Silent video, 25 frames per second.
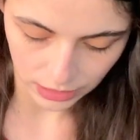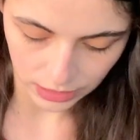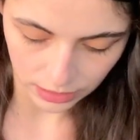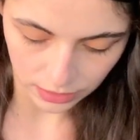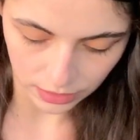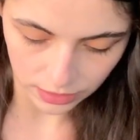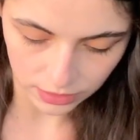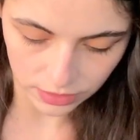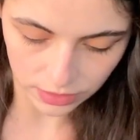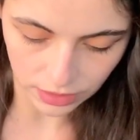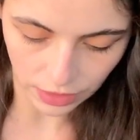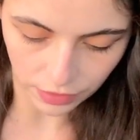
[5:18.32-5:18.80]

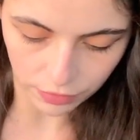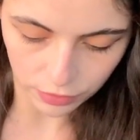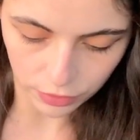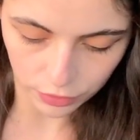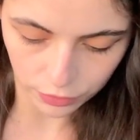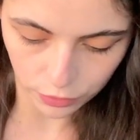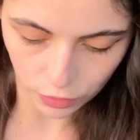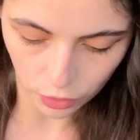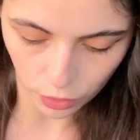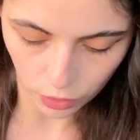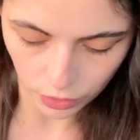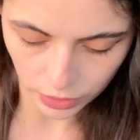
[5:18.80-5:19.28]
The 7
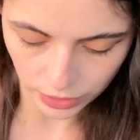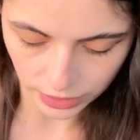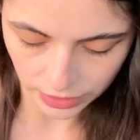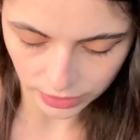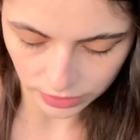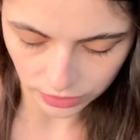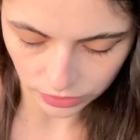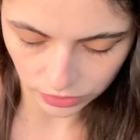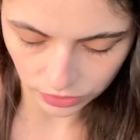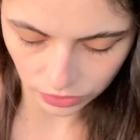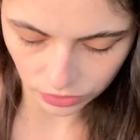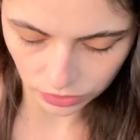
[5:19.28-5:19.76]
of
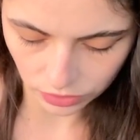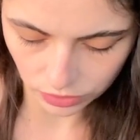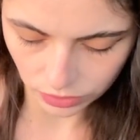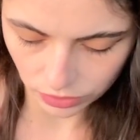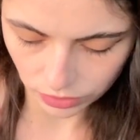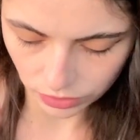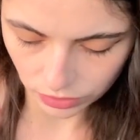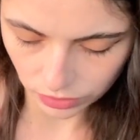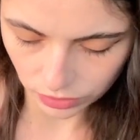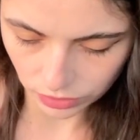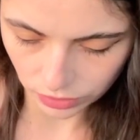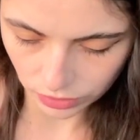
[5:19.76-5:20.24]
coins.
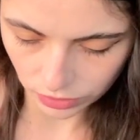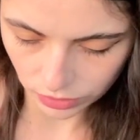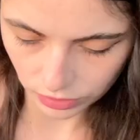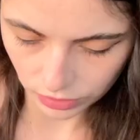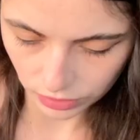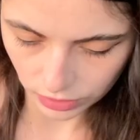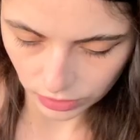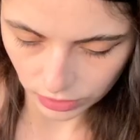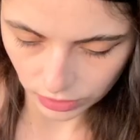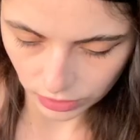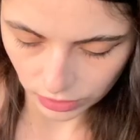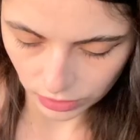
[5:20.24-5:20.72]

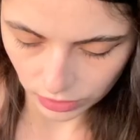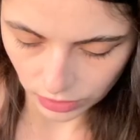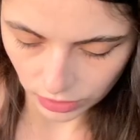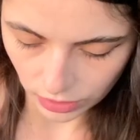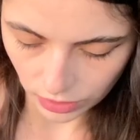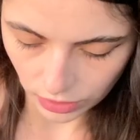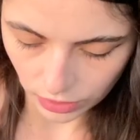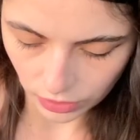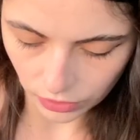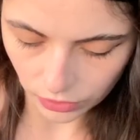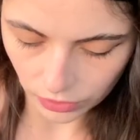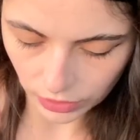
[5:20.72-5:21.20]

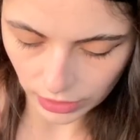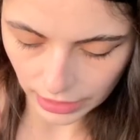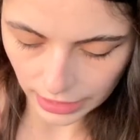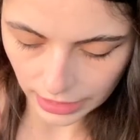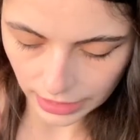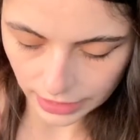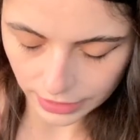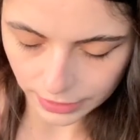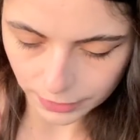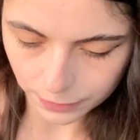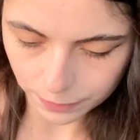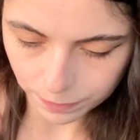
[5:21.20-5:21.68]

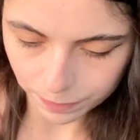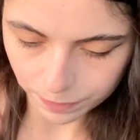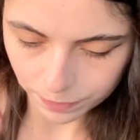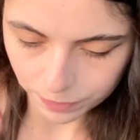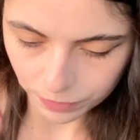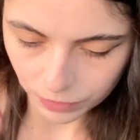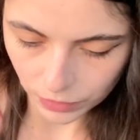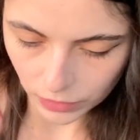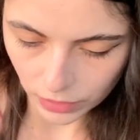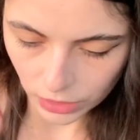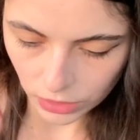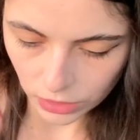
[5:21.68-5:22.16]
Okay.
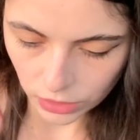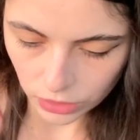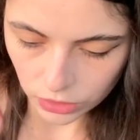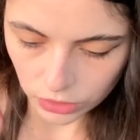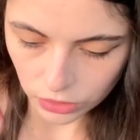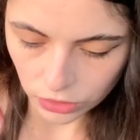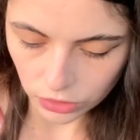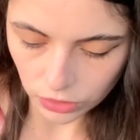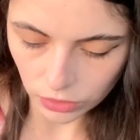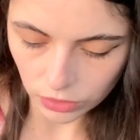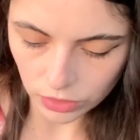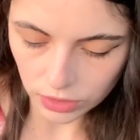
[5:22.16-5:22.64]

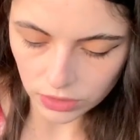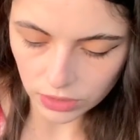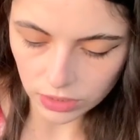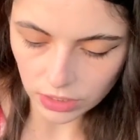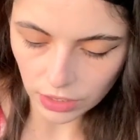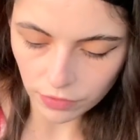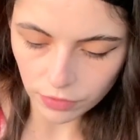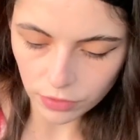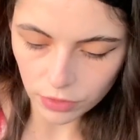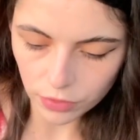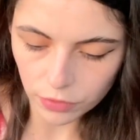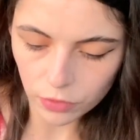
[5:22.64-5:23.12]
So the
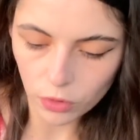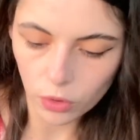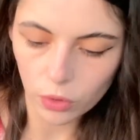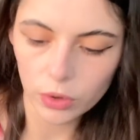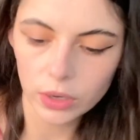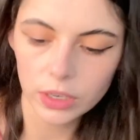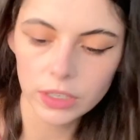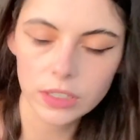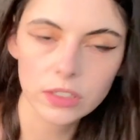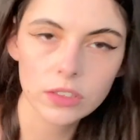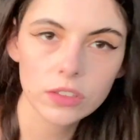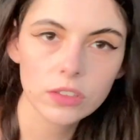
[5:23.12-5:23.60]
7 of
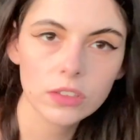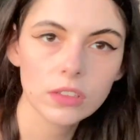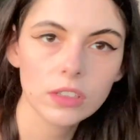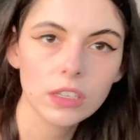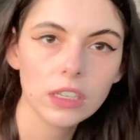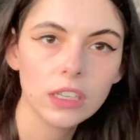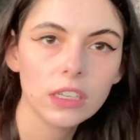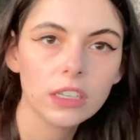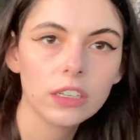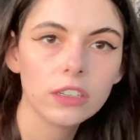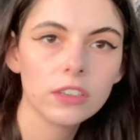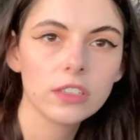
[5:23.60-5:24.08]
coins
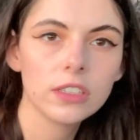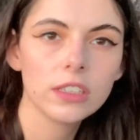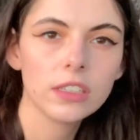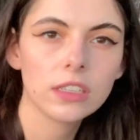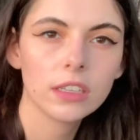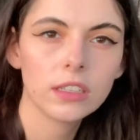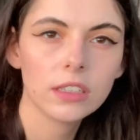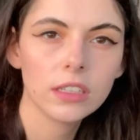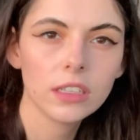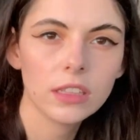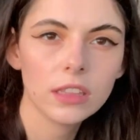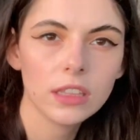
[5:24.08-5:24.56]
here, it's, I
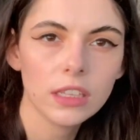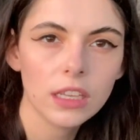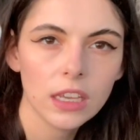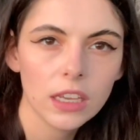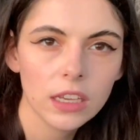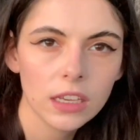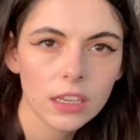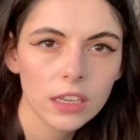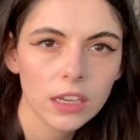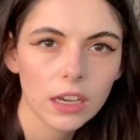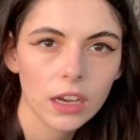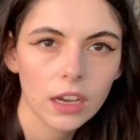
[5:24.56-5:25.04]
think, the
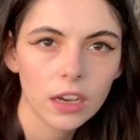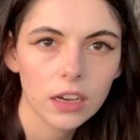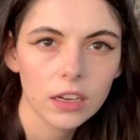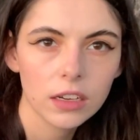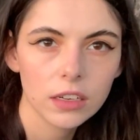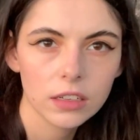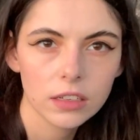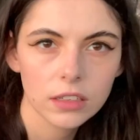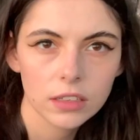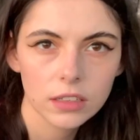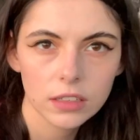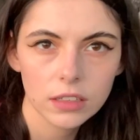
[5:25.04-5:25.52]
Inca
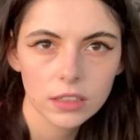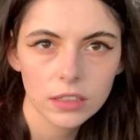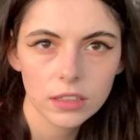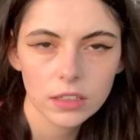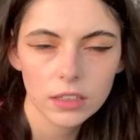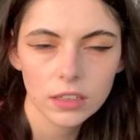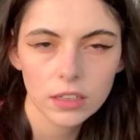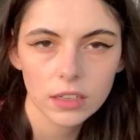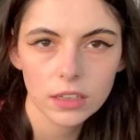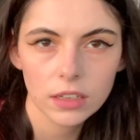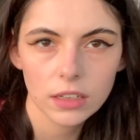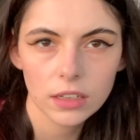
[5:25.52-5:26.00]

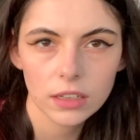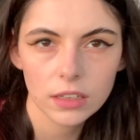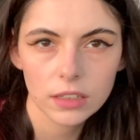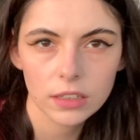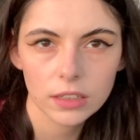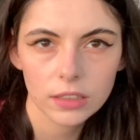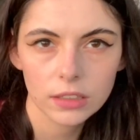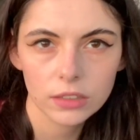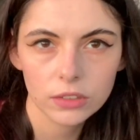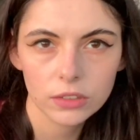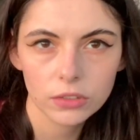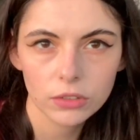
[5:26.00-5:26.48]

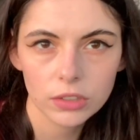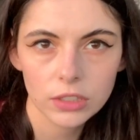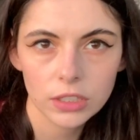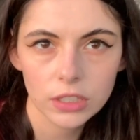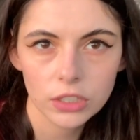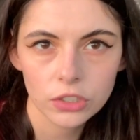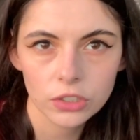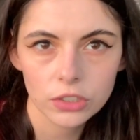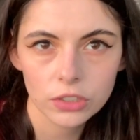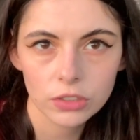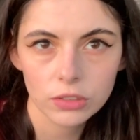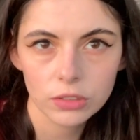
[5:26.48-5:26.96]

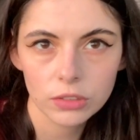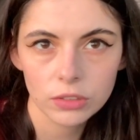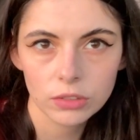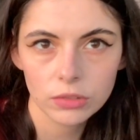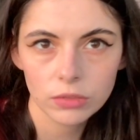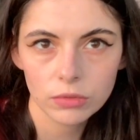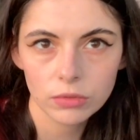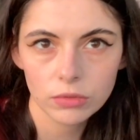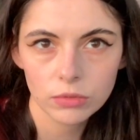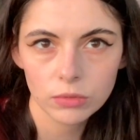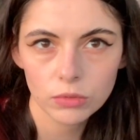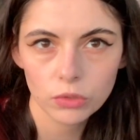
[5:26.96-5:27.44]
tradition
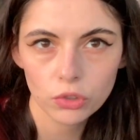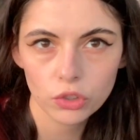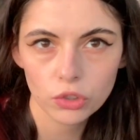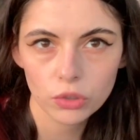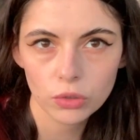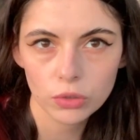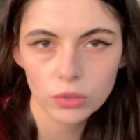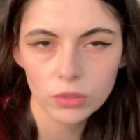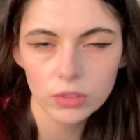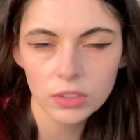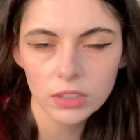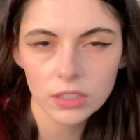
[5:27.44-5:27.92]

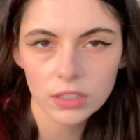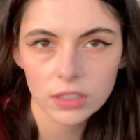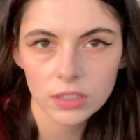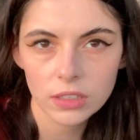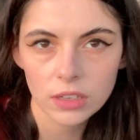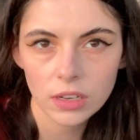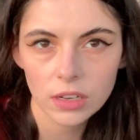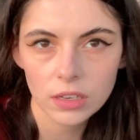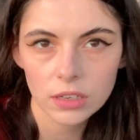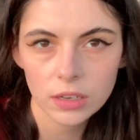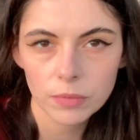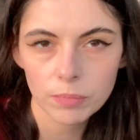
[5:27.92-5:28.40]
shown in
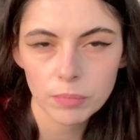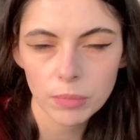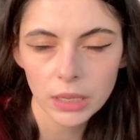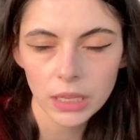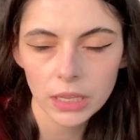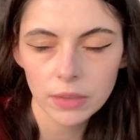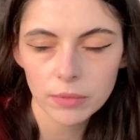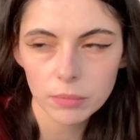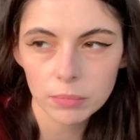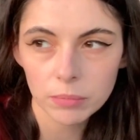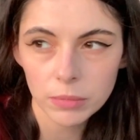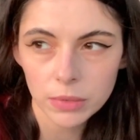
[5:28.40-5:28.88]
the
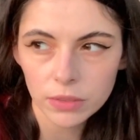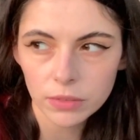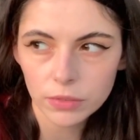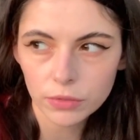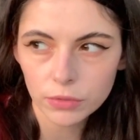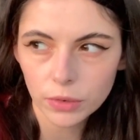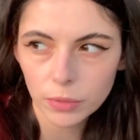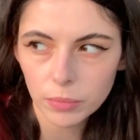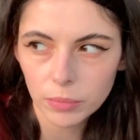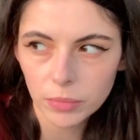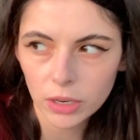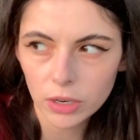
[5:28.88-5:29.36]
myth
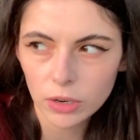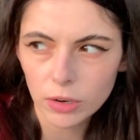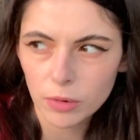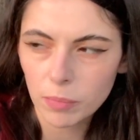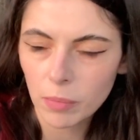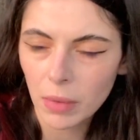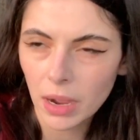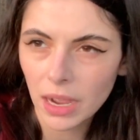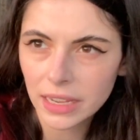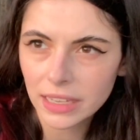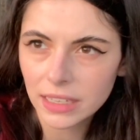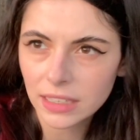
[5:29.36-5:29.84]
from there, or
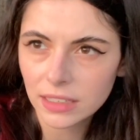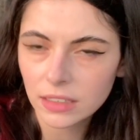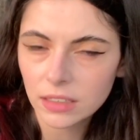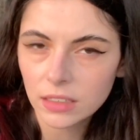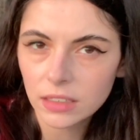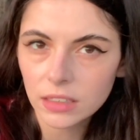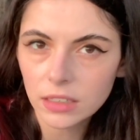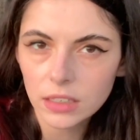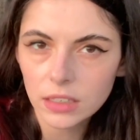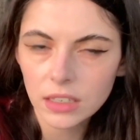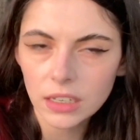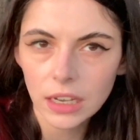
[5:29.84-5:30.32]
Mayan.
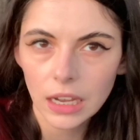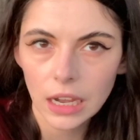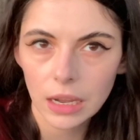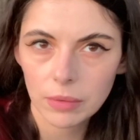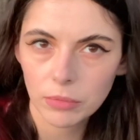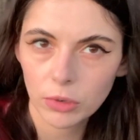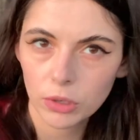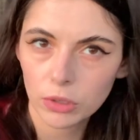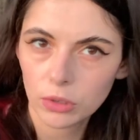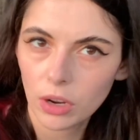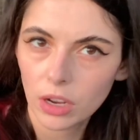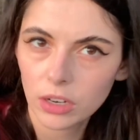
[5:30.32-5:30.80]
I'm
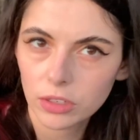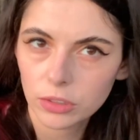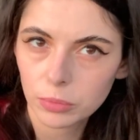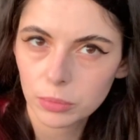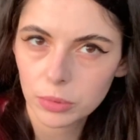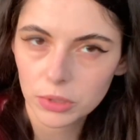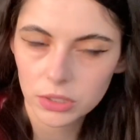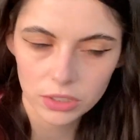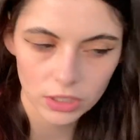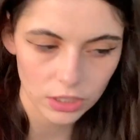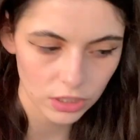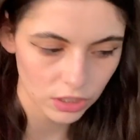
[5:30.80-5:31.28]
not
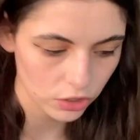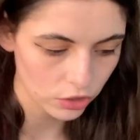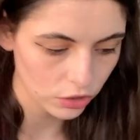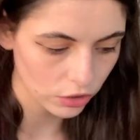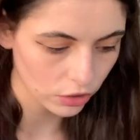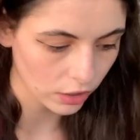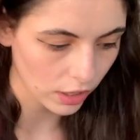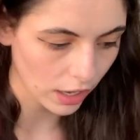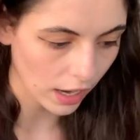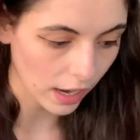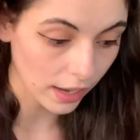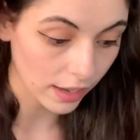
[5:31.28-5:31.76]
100%
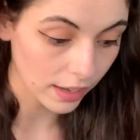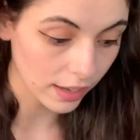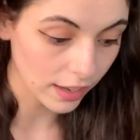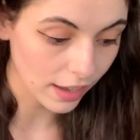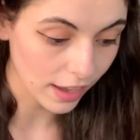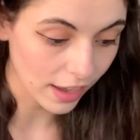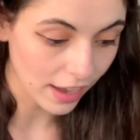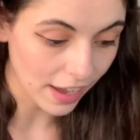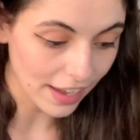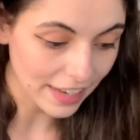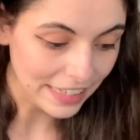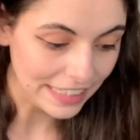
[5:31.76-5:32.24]
sure. I
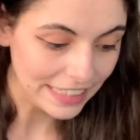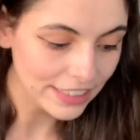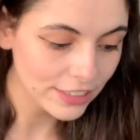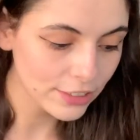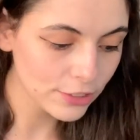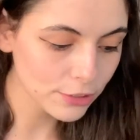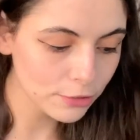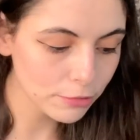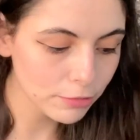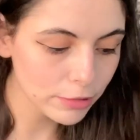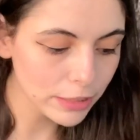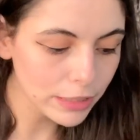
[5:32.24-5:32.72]
need
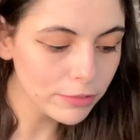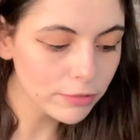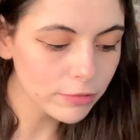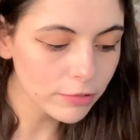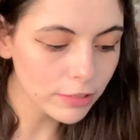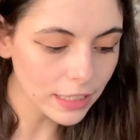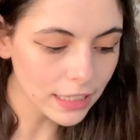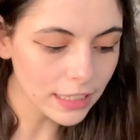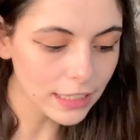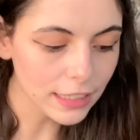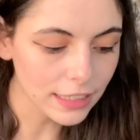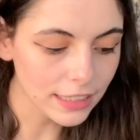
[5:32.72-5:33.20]
to
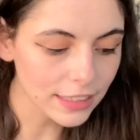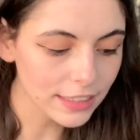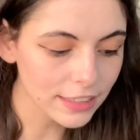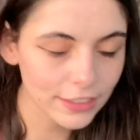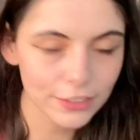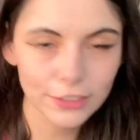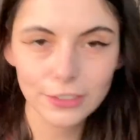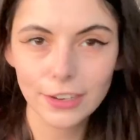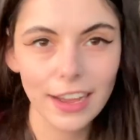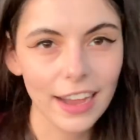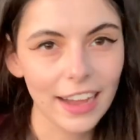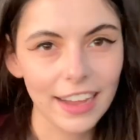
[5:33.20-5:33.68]
reread,
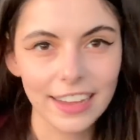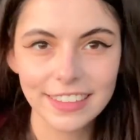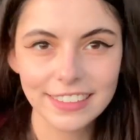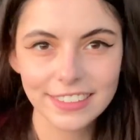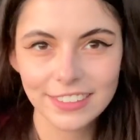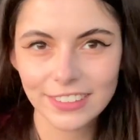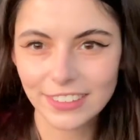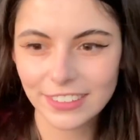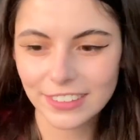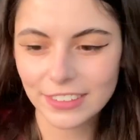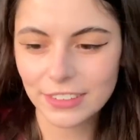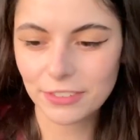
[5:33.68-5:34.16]
you guys,
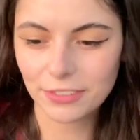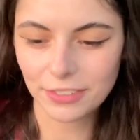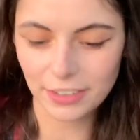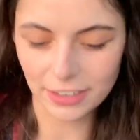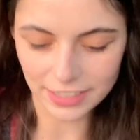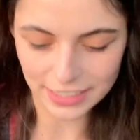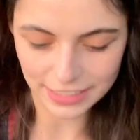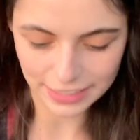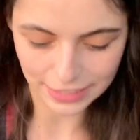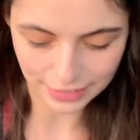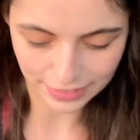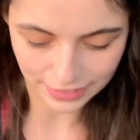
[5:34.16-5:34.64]
all the
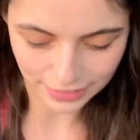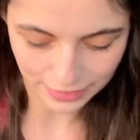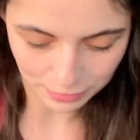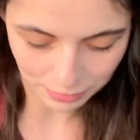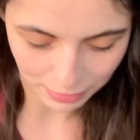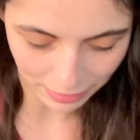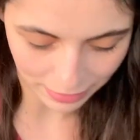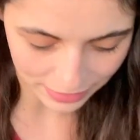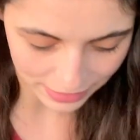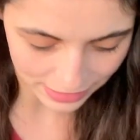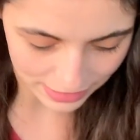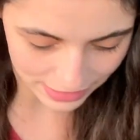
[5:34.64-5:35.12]
fairy tales
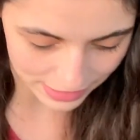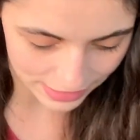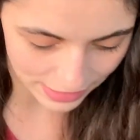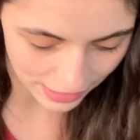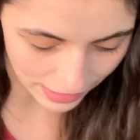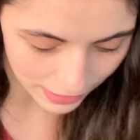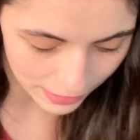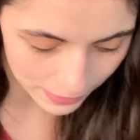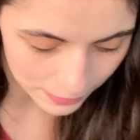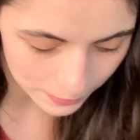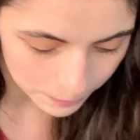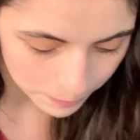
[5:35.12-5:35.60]
about this
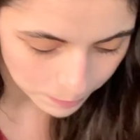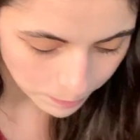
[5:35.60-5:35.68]
deck.